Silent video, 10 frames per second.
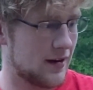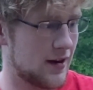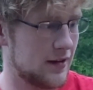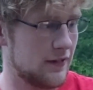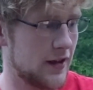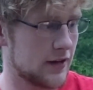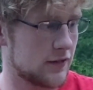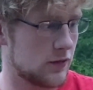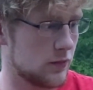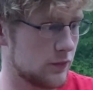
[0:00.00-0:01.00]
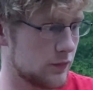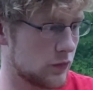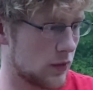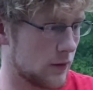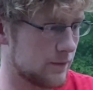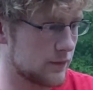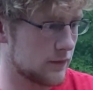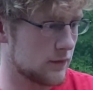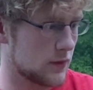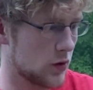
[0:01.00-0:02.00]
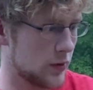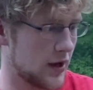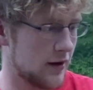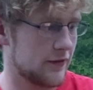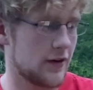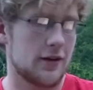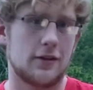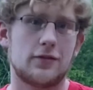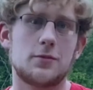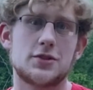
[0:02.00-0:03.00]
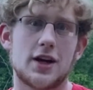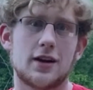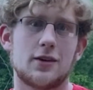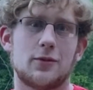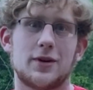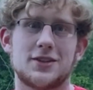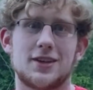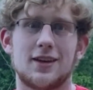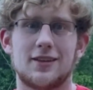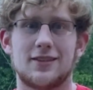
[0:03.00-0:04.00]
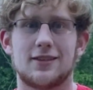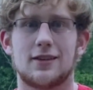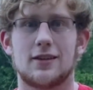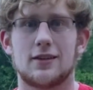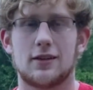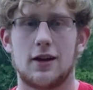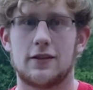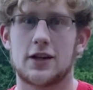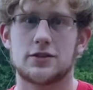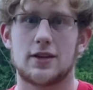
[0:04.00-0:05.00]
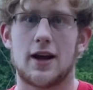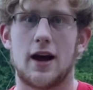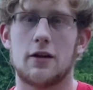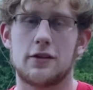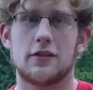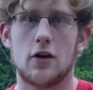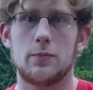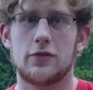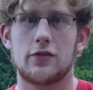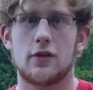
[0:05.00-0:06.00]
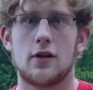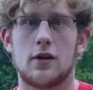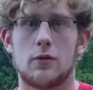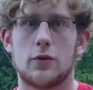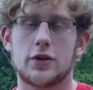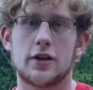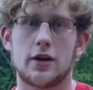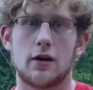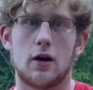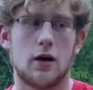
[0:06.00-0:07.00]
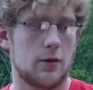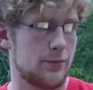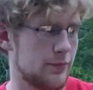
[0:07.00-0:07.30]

And next we have uh, the Flume Shack, which is is actually on the slopes, where you can get uh,